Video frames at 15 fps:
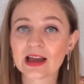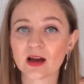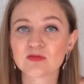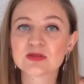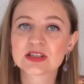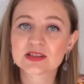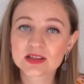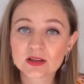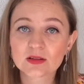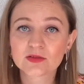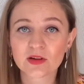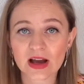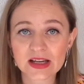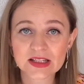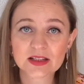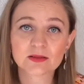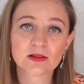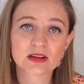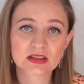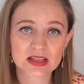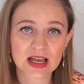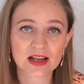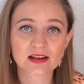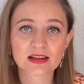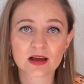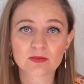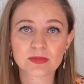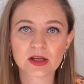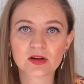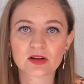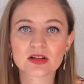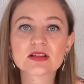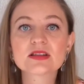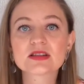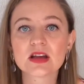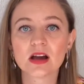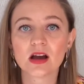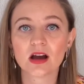I'm still fighting with Delta because